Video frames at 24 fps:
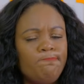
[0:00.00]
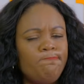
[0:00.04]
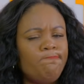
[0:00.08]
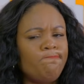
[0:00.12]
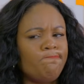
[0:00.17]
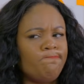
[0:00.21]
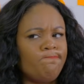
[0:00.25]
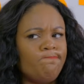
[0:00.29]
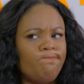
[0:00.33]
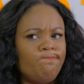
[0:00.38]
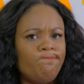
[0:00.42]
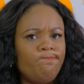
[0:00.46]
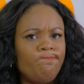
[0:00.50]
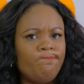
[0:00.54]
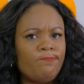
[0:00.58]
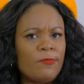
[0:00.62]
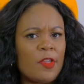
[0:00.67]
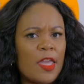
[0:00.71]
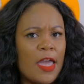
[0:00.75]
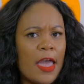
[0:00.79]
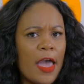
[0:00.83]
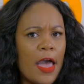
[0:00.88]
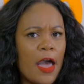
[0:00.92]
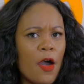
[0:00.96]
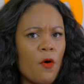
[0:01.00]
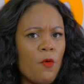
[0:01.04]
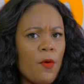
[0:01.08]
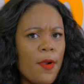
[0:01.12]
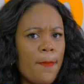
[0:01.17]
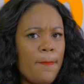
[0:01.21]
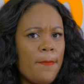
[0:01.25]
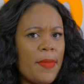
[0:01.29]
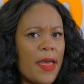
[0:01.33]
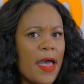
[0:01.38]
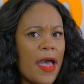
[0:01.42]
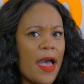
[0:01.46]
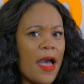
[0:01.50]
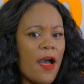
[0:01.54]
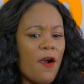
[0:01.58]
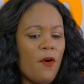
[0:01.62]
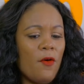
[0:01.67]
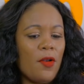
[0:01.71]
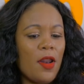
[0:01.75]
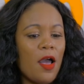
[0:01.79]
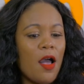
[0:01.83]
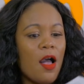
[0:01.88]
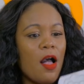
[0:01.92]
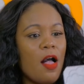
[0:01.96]
Hmm, how
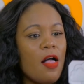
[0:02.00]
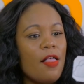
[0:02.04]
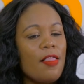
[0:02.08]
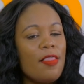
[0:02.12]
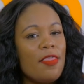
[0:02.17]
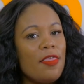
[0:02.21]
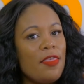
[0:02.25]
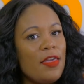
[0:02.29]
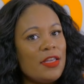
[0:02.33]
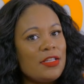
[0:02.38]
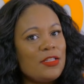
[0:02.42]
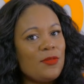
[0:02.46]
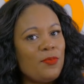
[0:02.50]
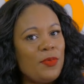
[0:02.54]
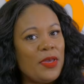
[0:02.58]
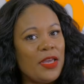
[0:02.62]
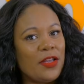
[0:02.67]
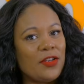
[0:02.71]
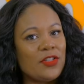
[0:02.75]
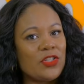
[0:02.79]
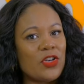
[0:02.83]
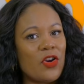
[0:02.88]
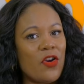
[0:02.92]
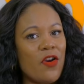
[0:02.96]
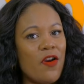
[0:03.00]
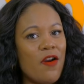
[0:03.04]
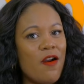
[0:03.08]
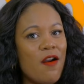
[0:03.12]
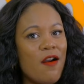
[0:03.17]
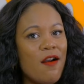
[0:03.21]
about this picture?